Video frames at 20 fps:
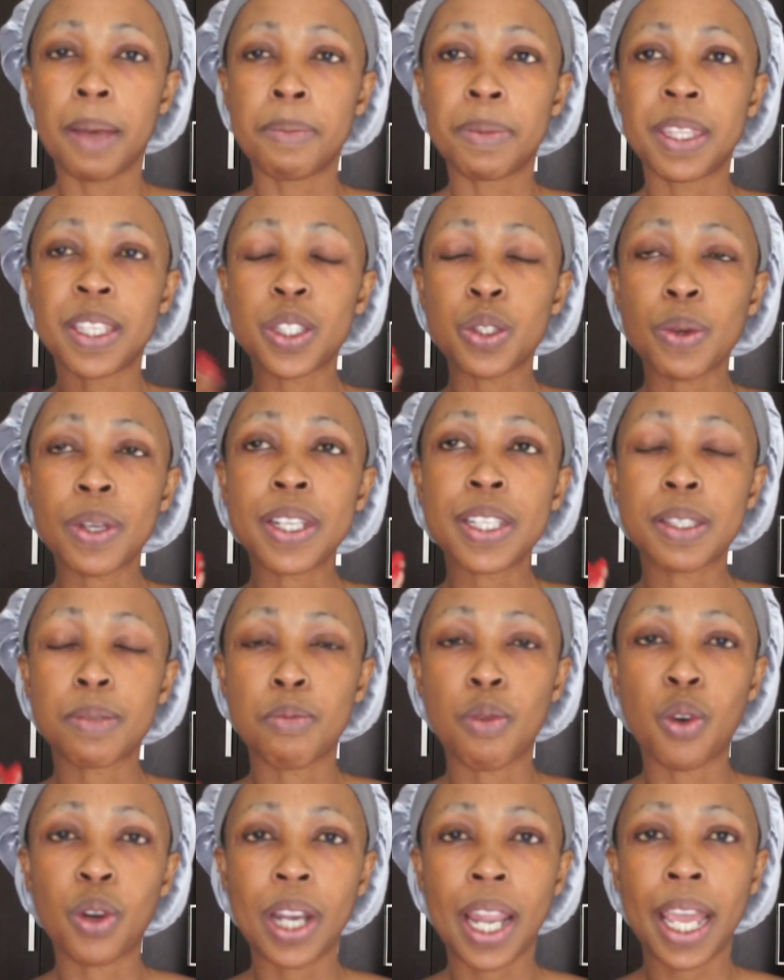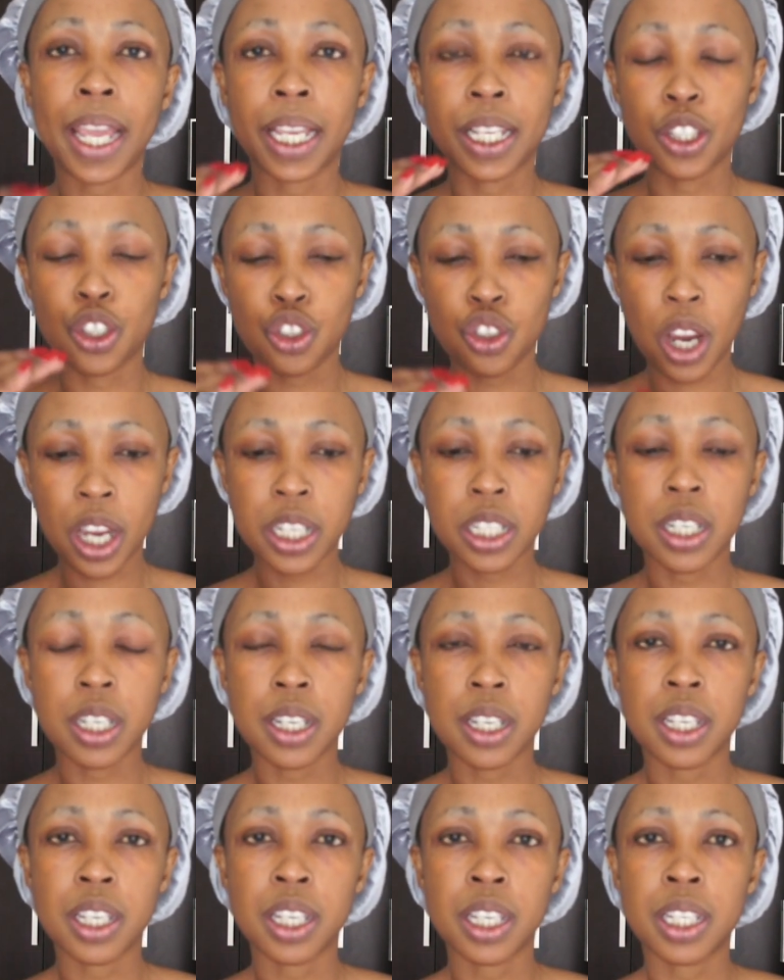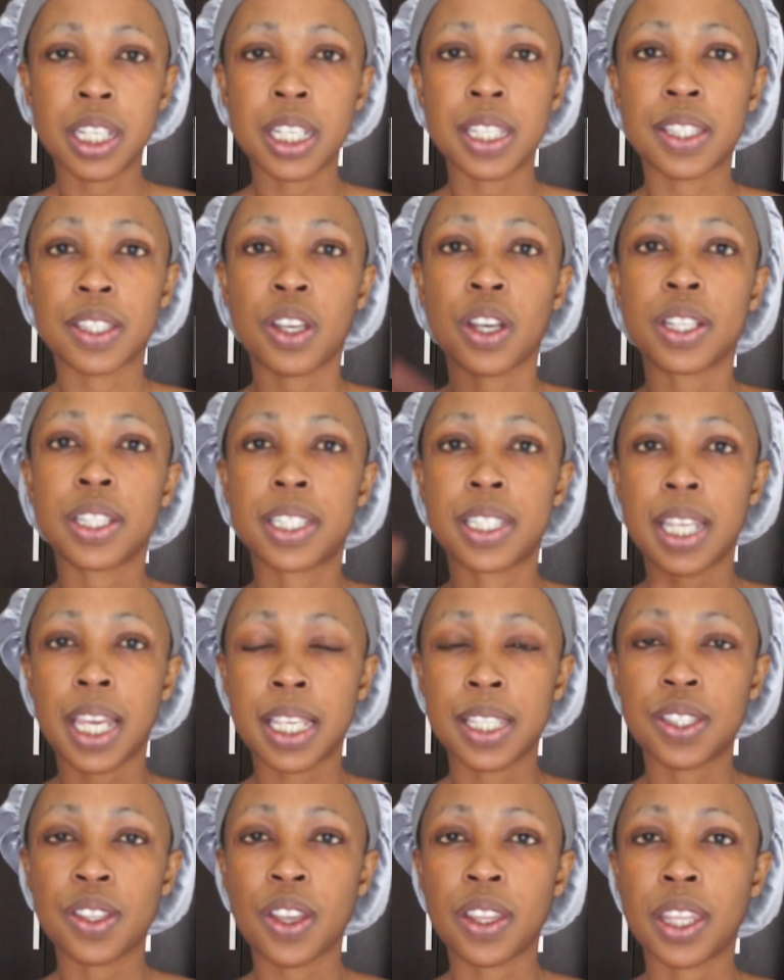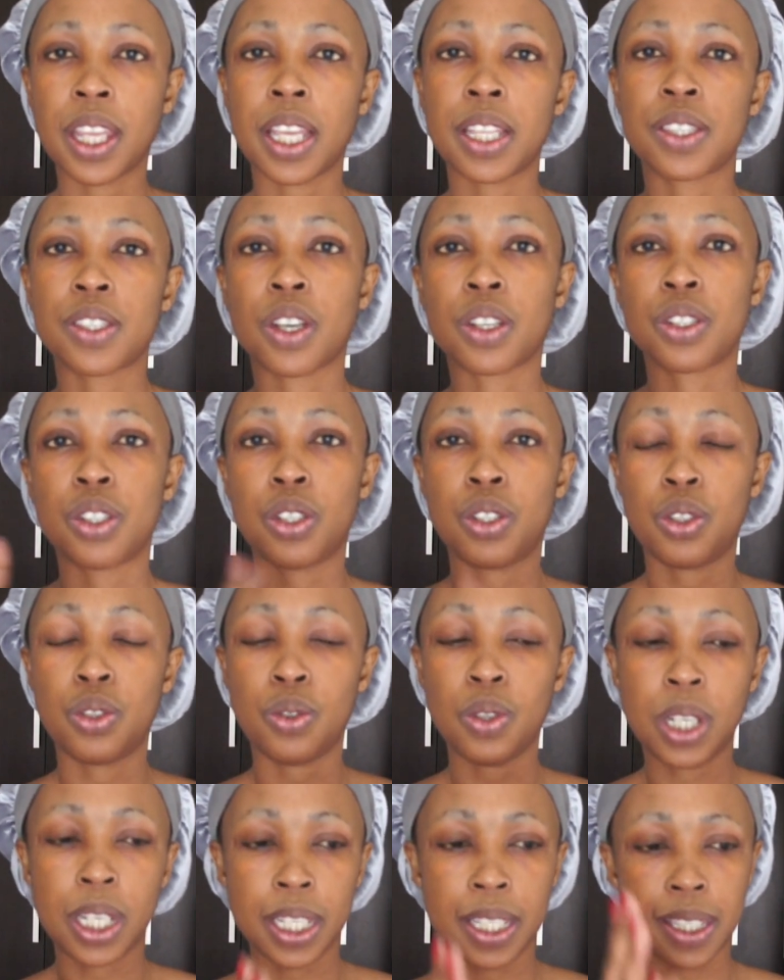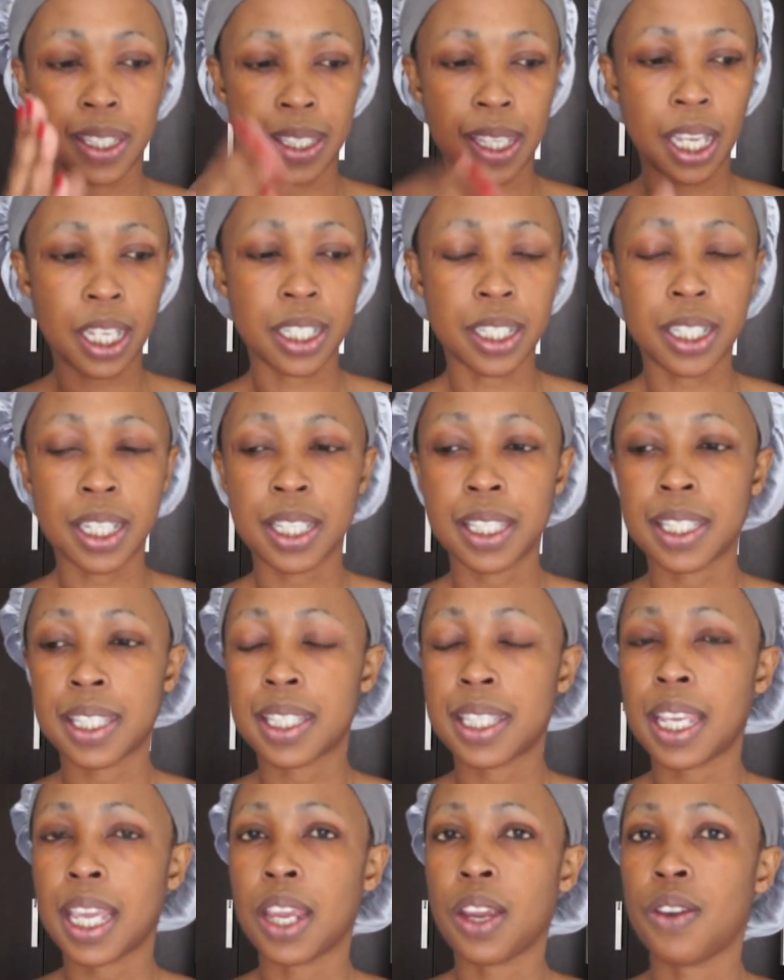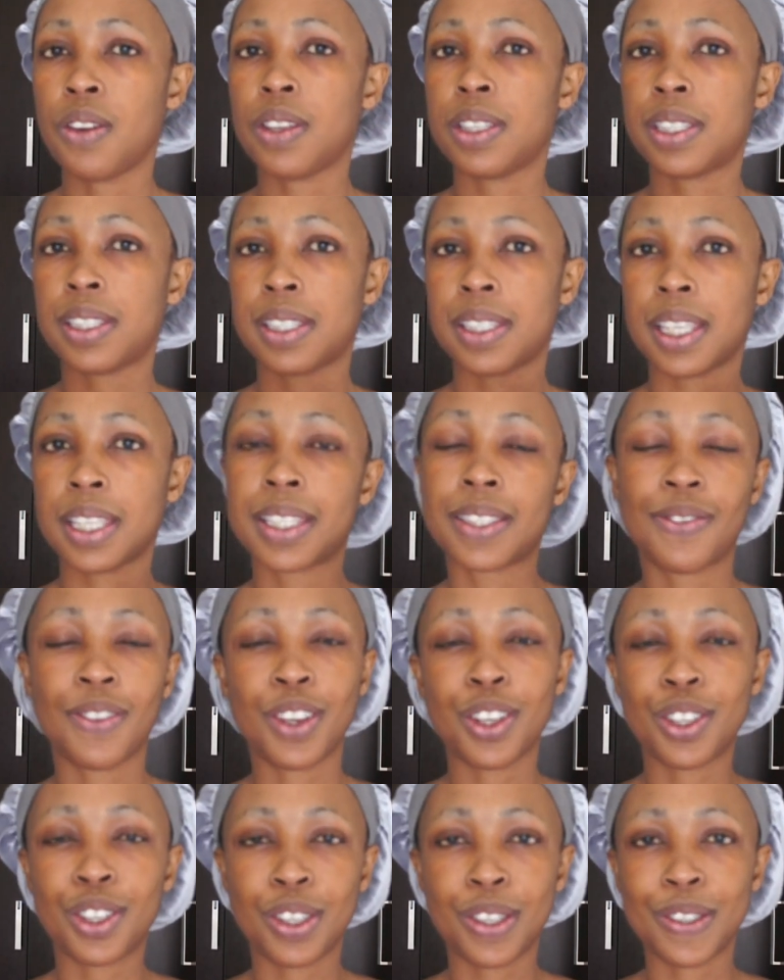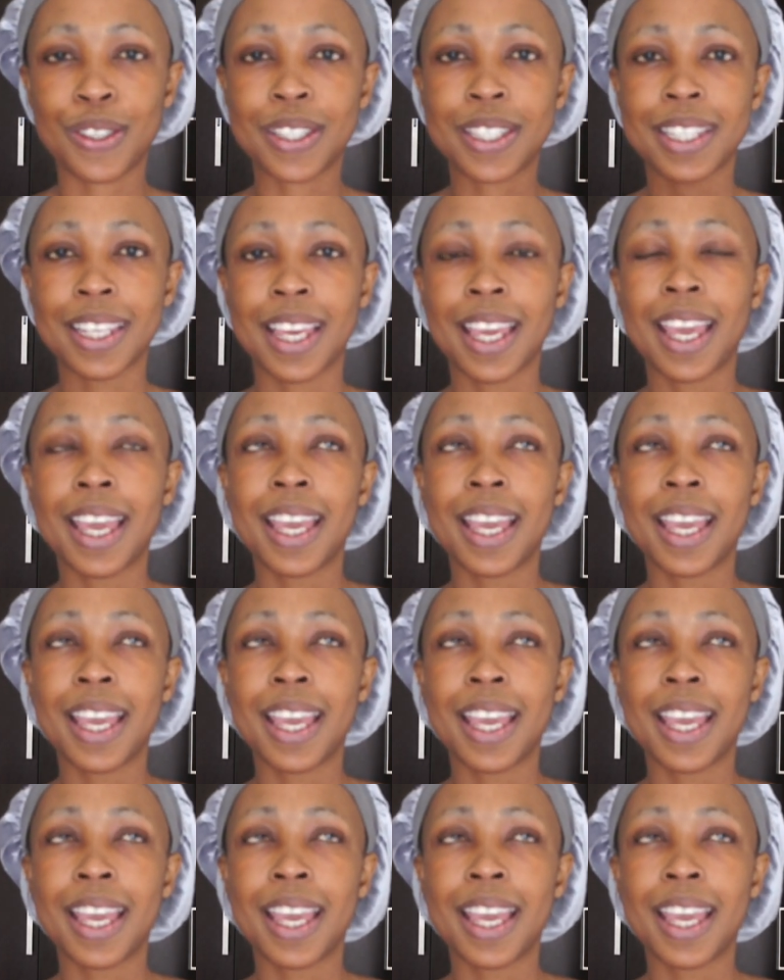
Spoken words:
This one is more like structured. It's got dates on there. It's got to-do list sections there. It's very cute.